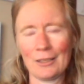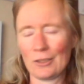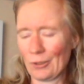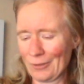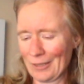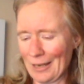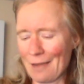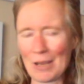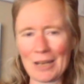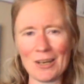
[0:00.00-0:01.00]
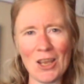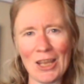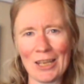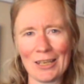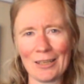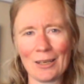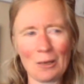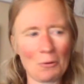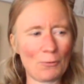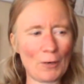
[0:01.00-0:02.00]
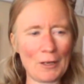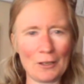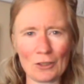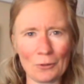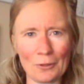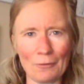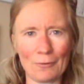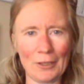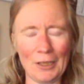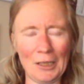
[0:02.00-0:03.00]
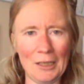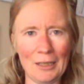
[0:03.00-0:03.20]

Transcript: degree. I mean, you're not free until you're free.